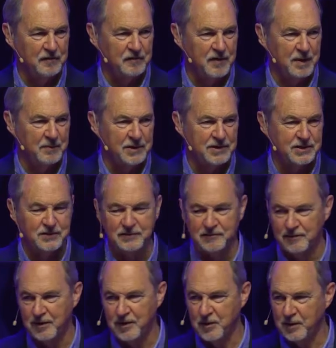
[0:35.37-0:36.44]
family's doing
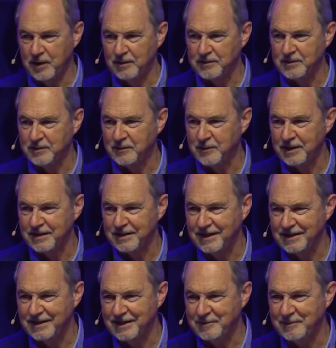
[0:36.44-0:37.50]
very well, so we're
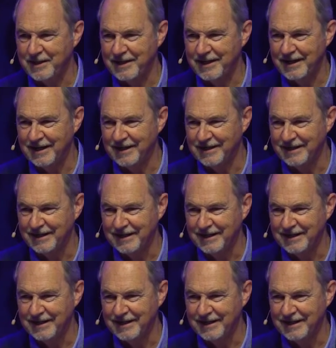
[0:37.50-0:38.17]
excited about that.